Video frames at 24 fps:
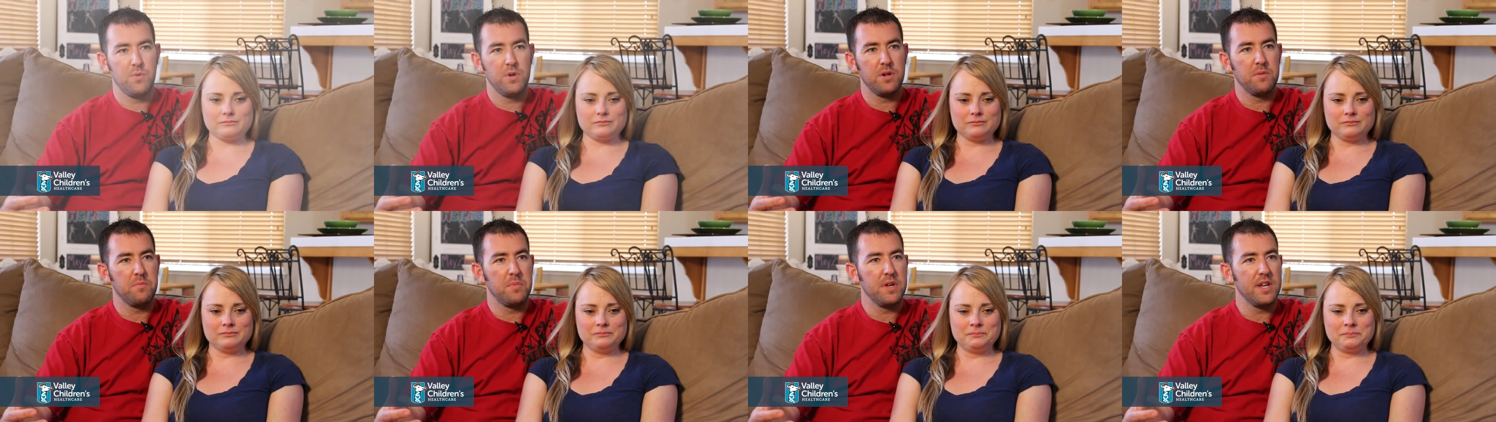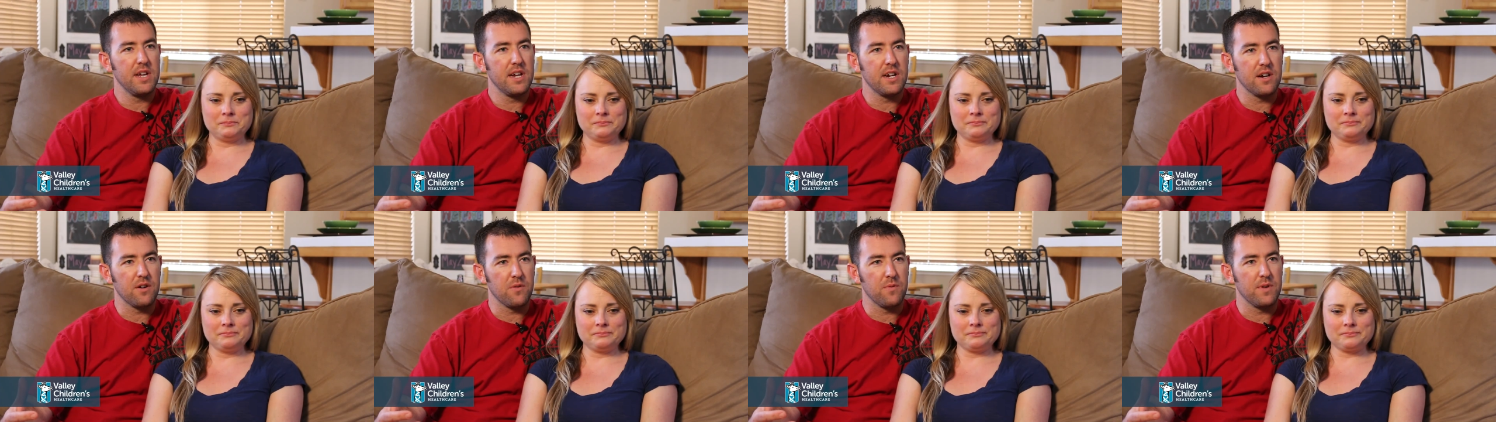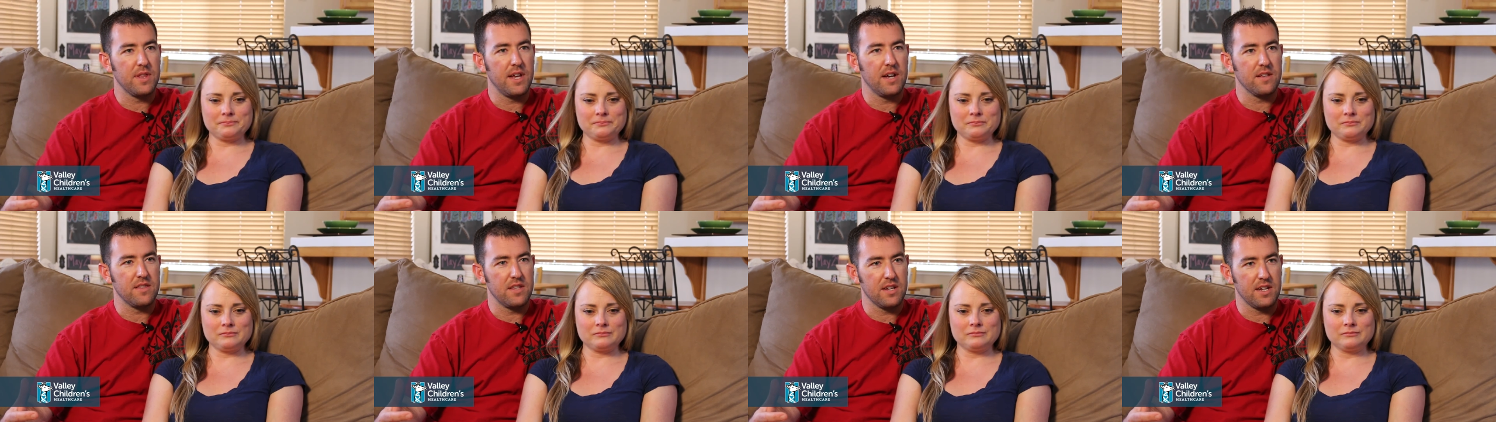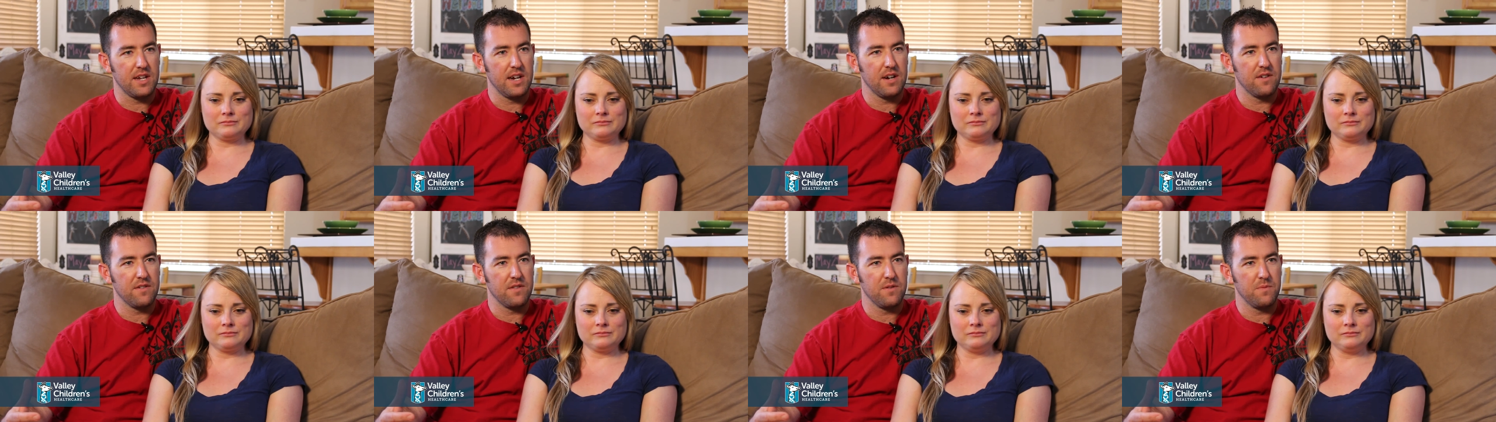Speaker 1: wouldn't be here without the
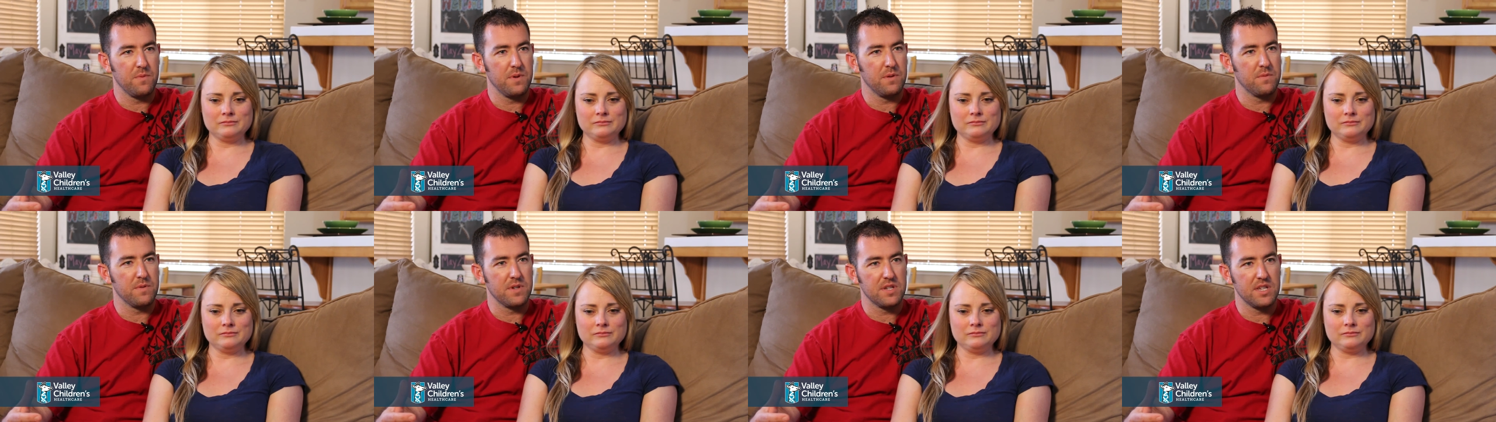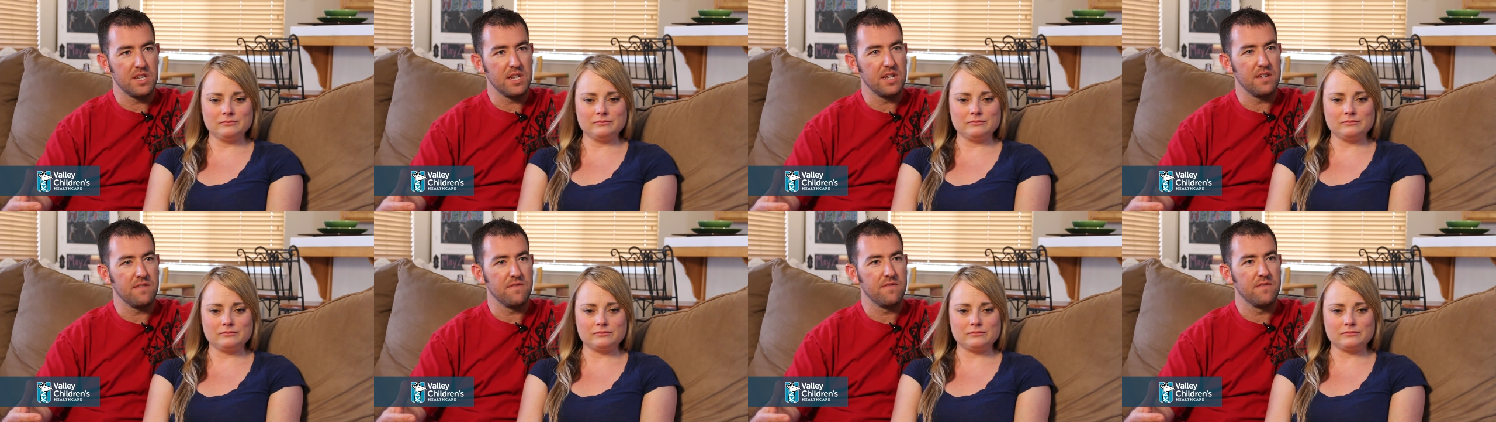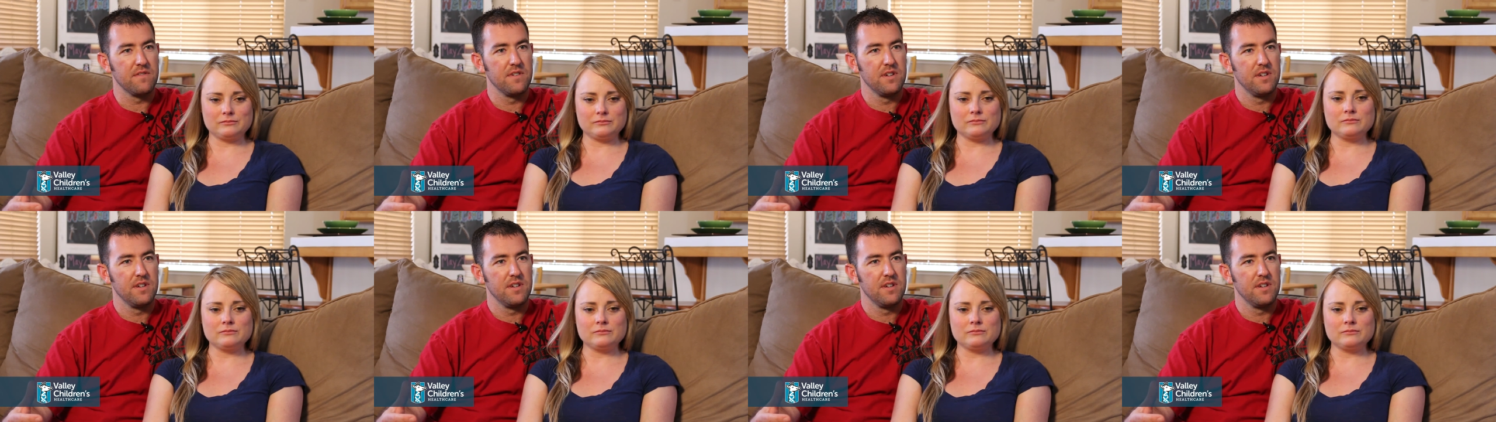care that we receive.